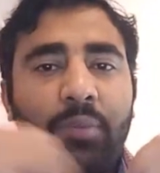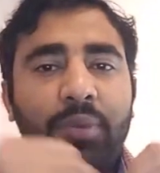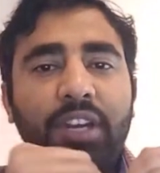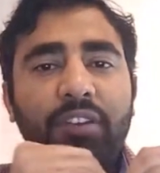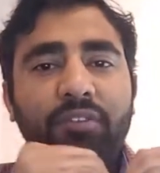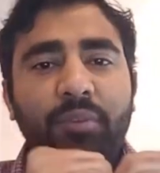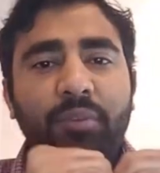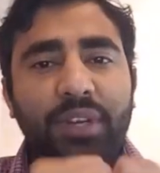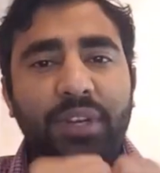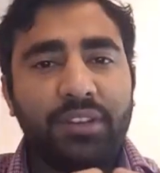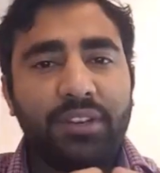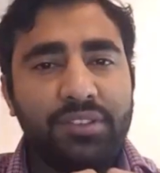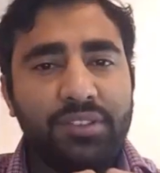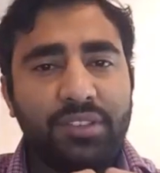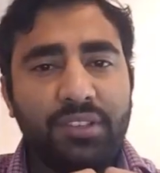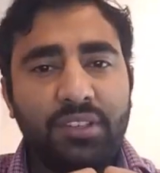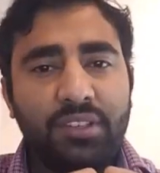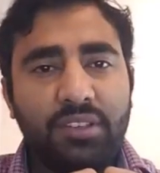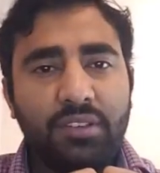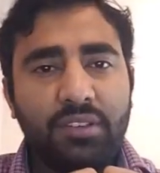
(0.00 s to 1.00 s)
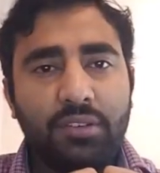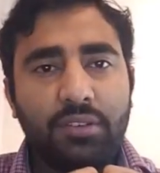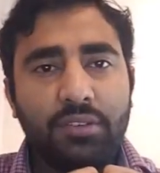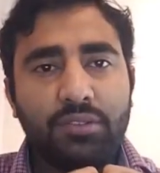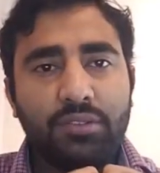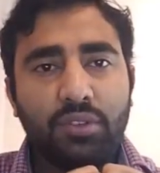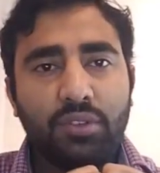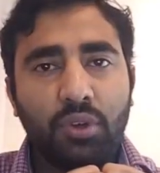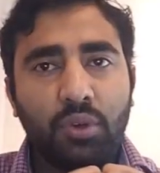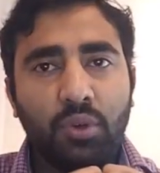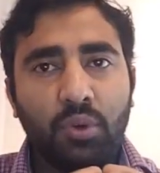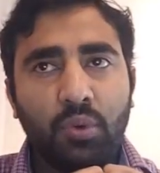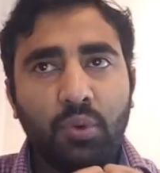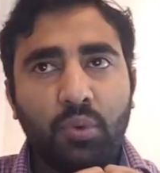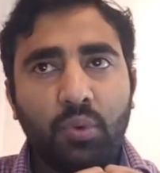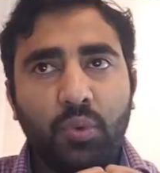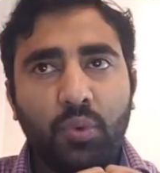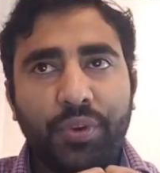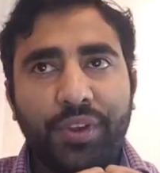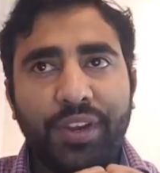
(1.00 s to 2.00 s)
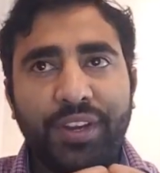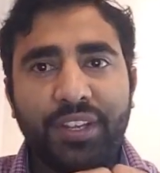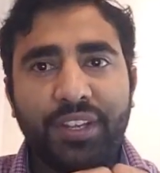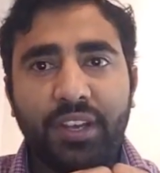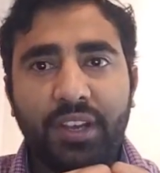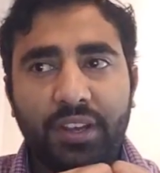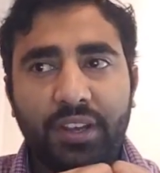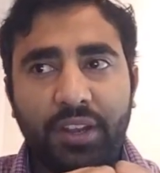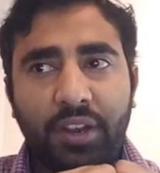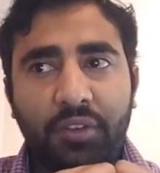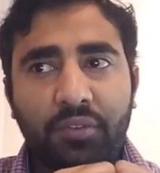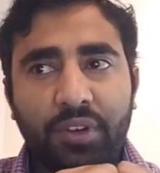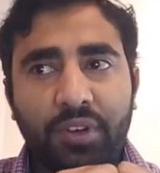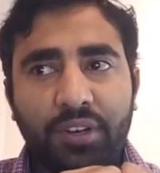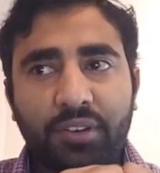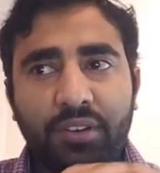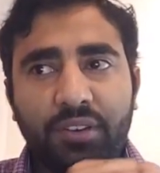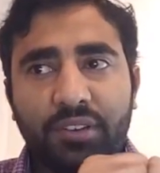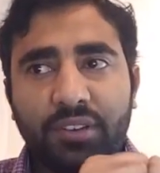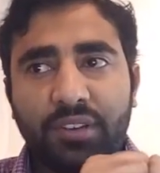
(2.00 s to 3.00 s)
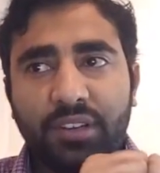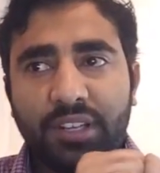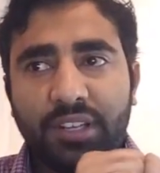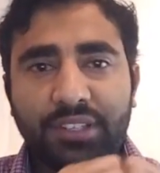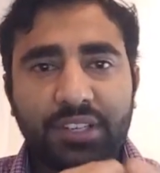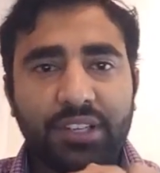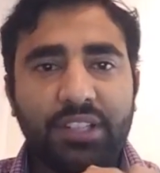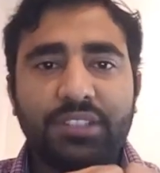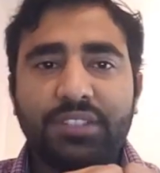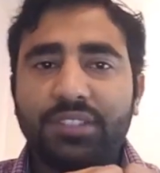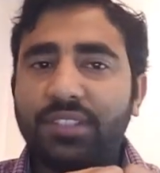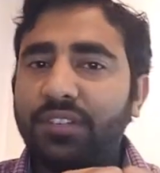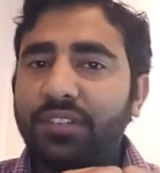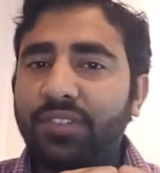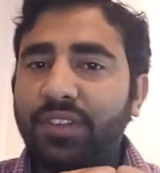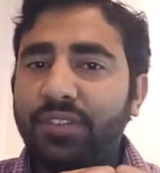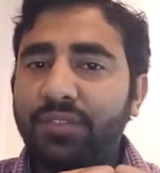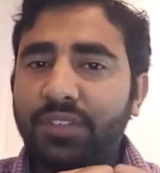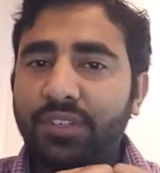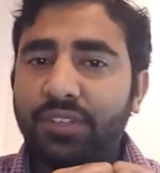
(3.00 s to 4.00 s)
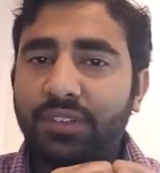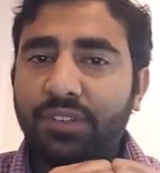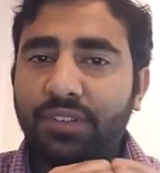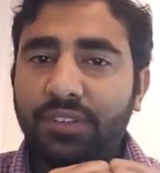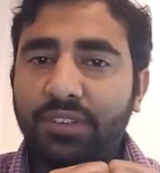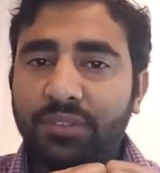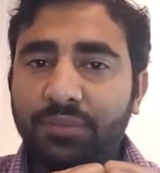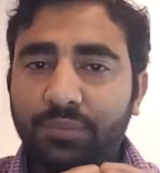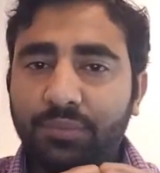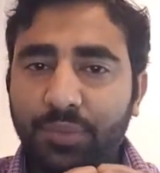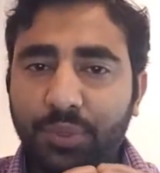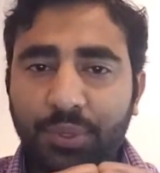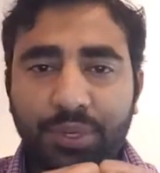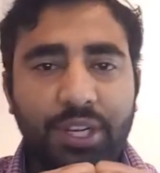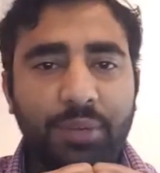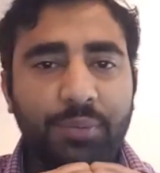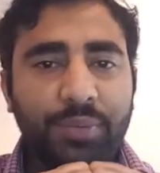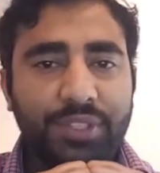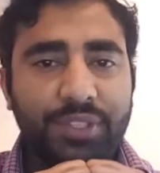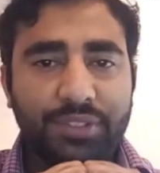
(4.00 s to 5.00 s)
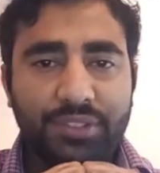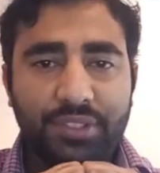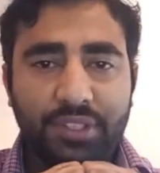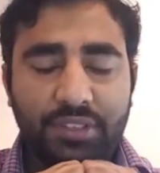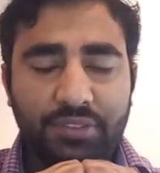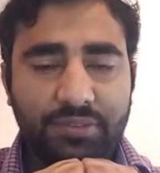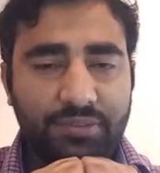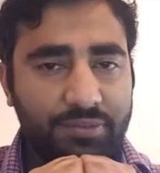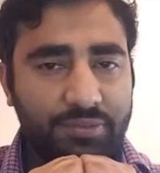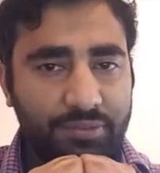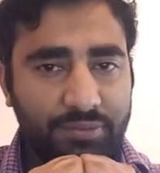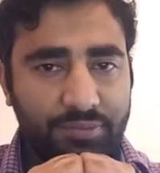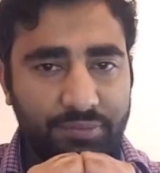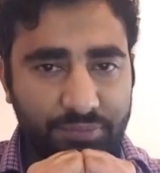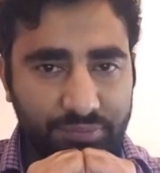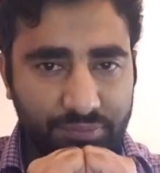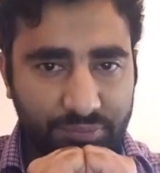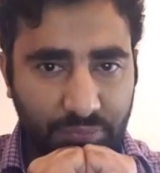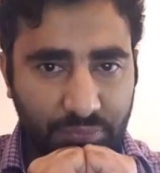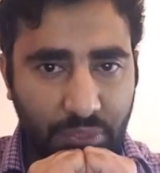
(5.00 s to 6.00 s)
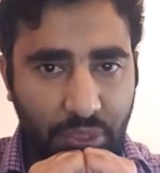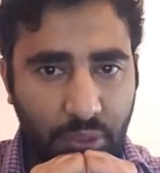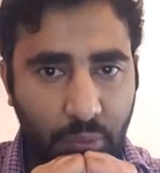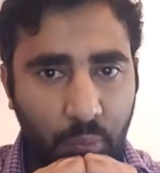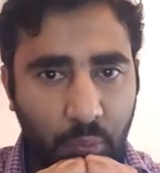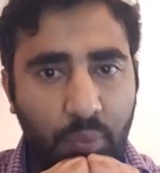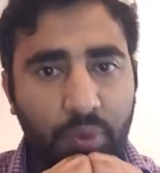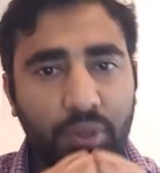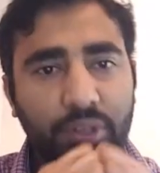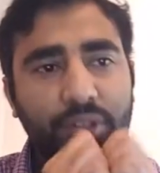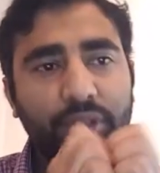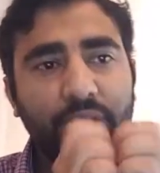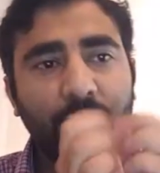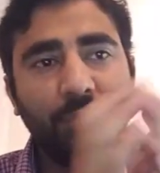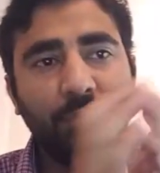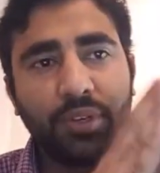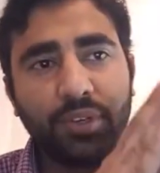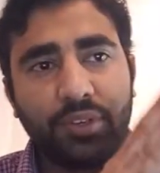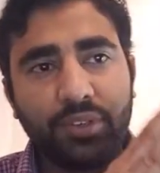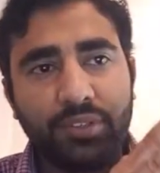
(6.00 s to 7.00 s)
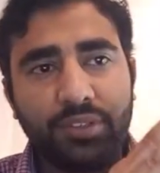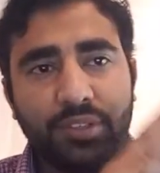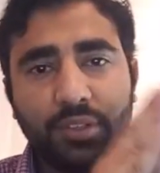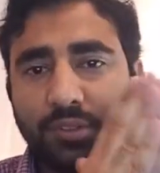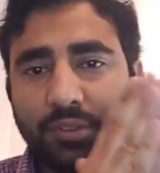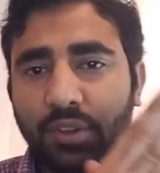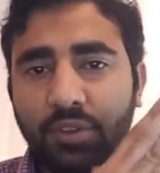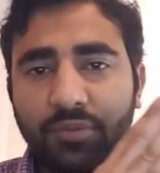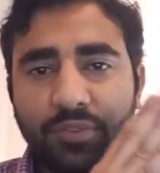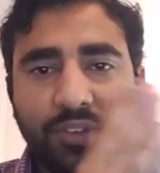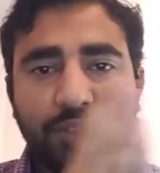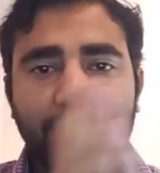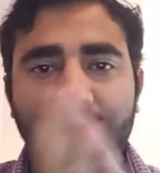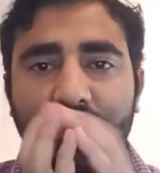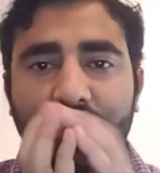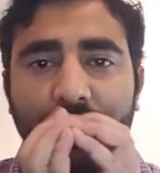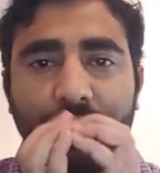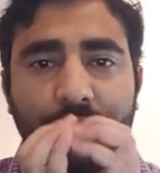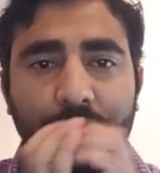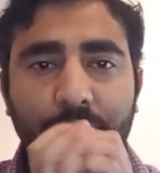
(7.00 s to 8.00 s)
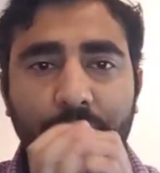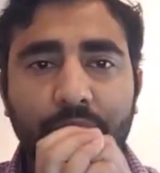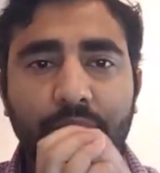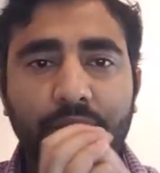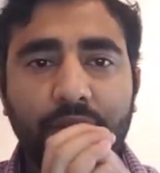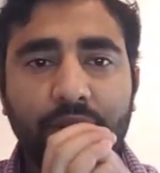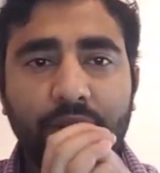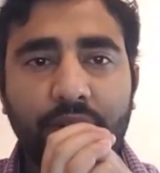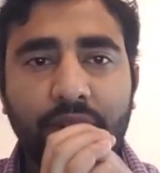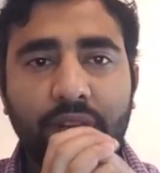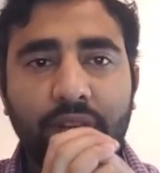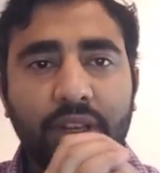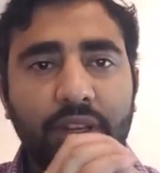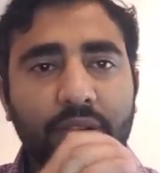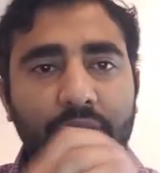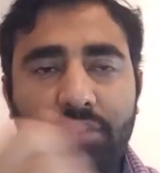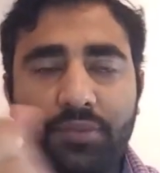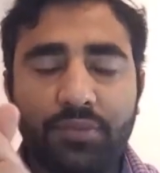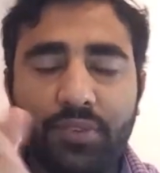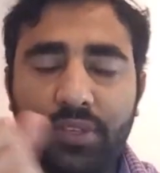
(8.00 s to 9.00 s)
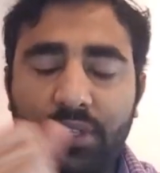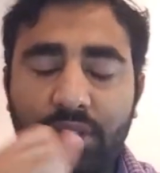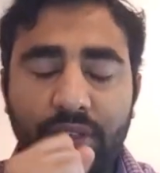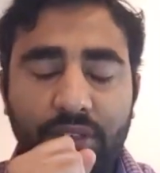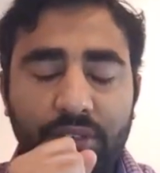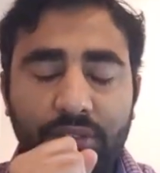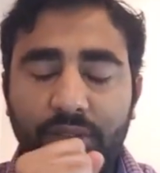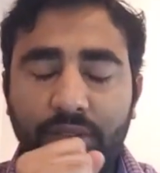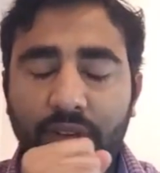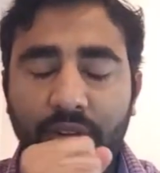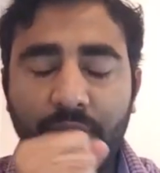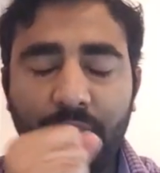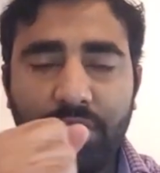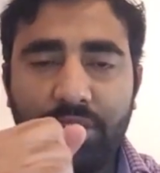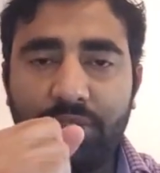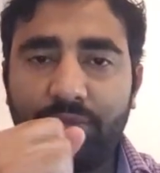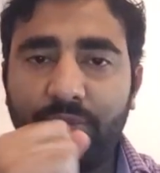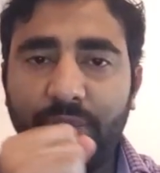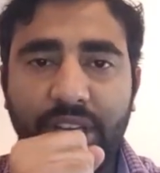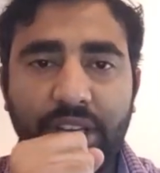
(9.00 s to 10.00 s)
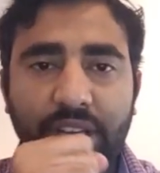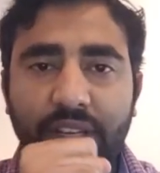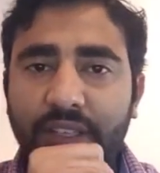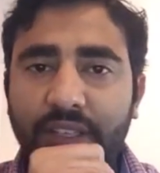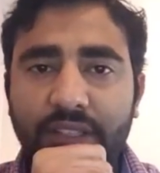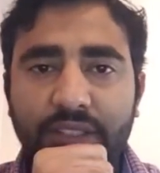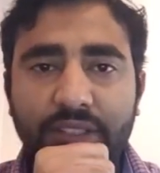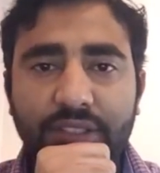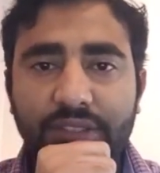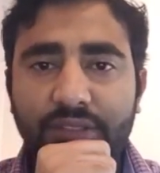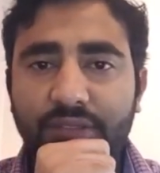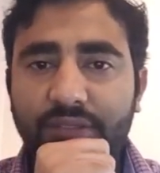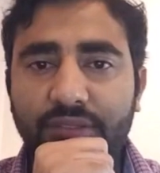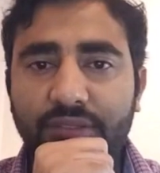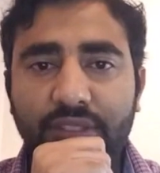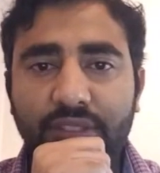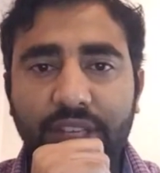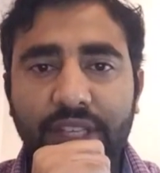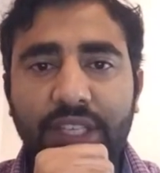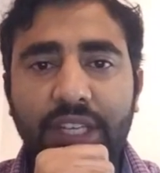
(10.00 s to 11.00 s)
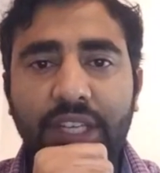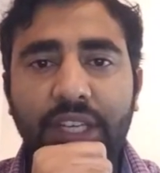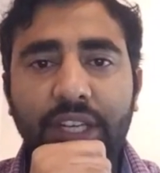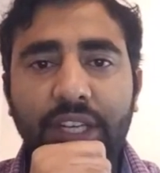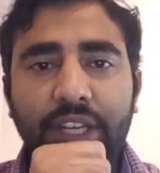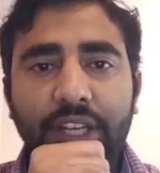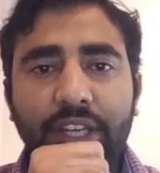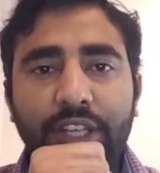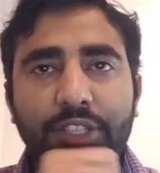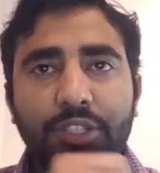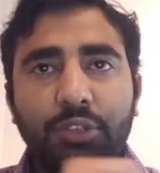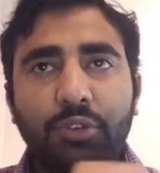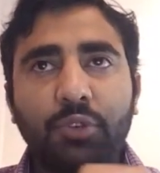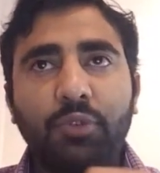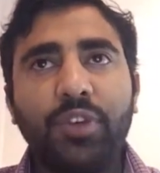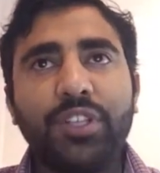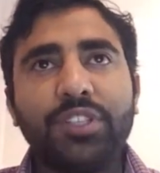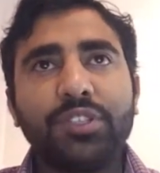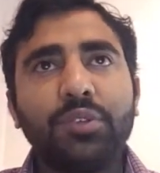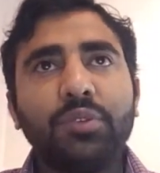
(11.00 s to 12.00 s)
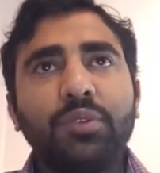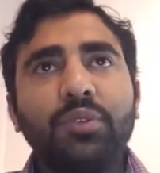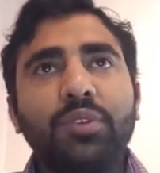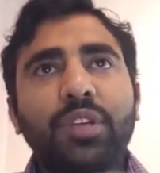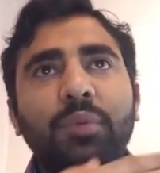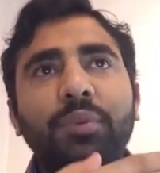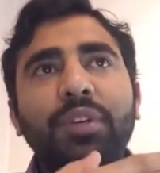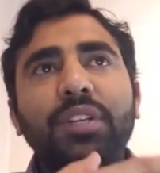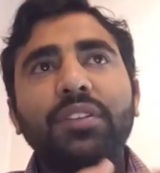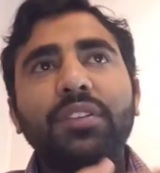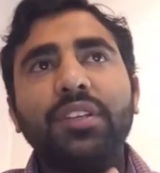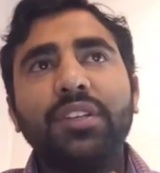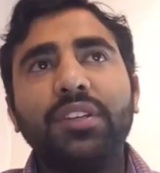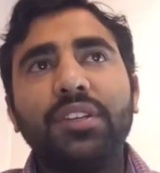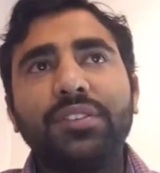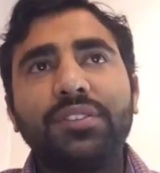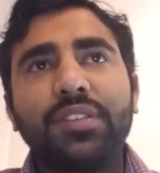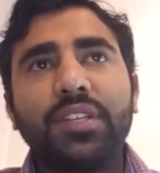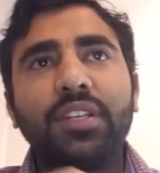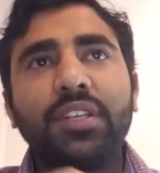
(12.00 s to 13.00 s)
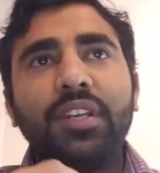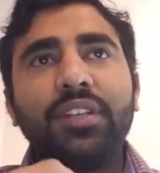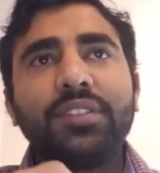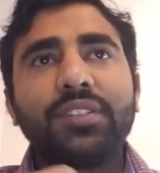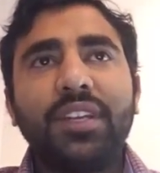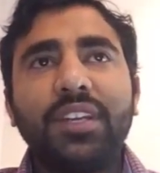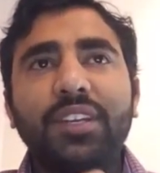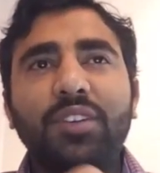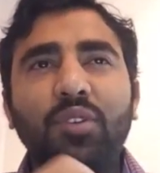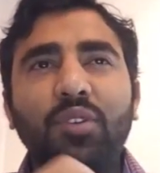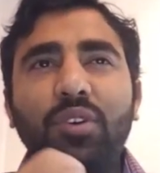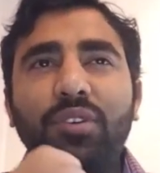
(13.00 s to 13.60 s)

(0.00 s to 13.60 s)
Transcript: a development engineer so i i work on electrical stuff i work on programming stuff what computer engineers software engineers do and i also work on automotive mechanical thing so once you come into the industry it's like